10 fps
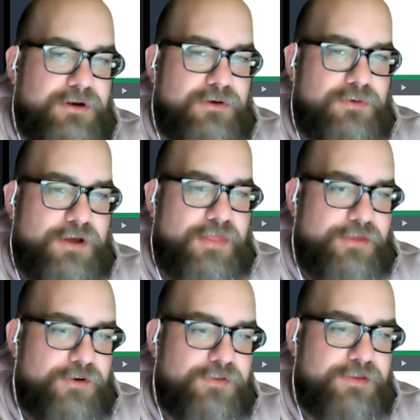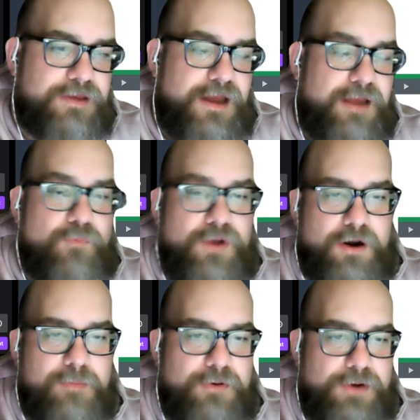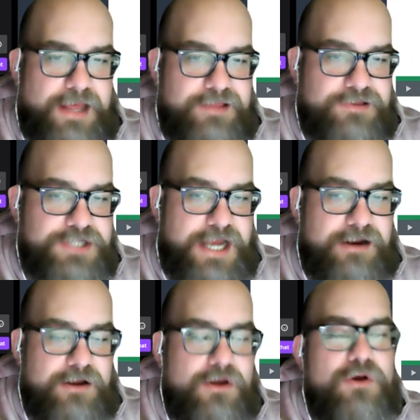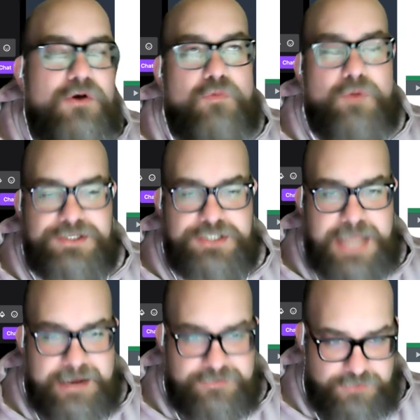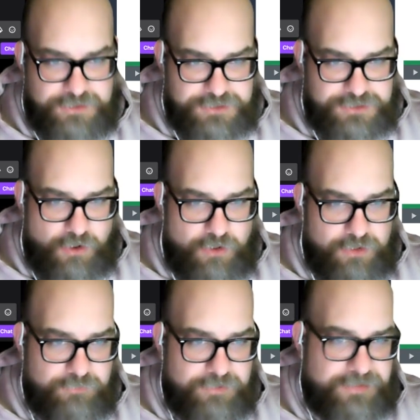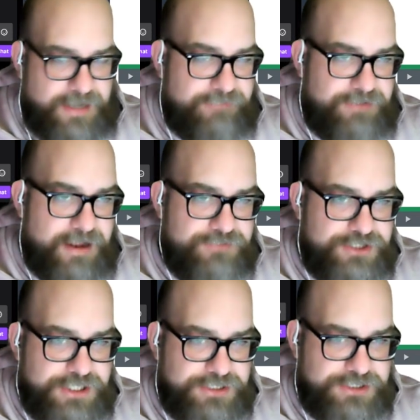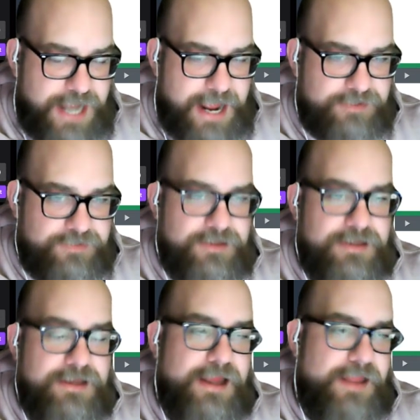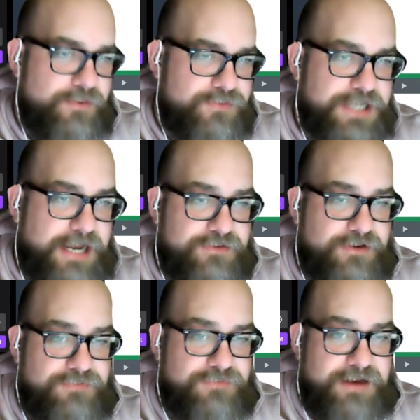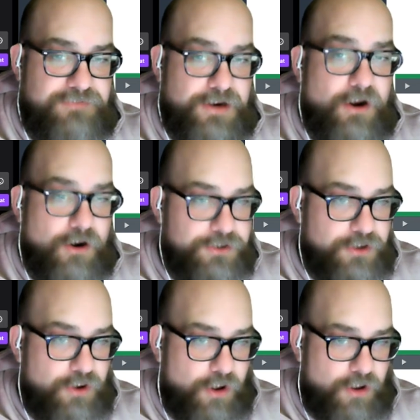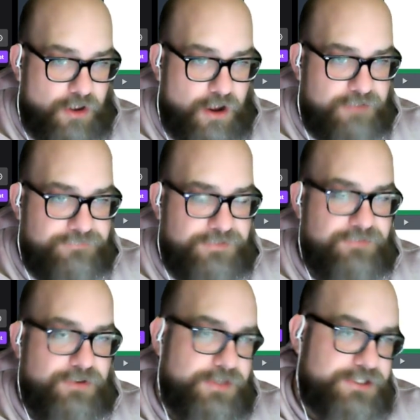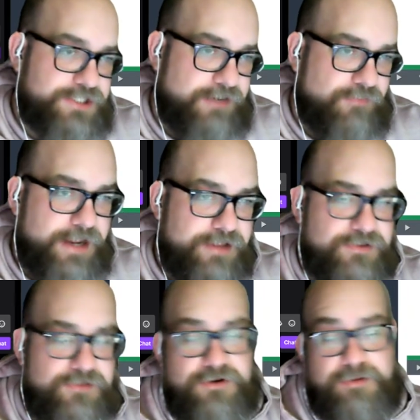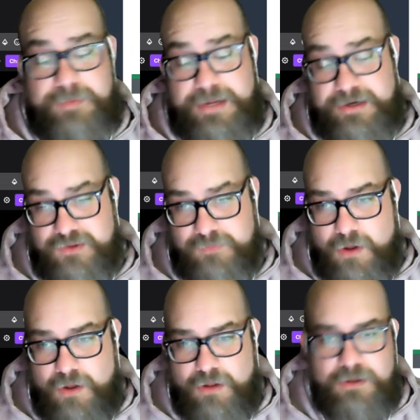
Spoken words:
a third of the time when our opponent has a jack. What jacks are they just calling with? They'd have to have shit jacks, and those jacks are going to find it very hard to call off, even though they check raised, because you're going to be betting small.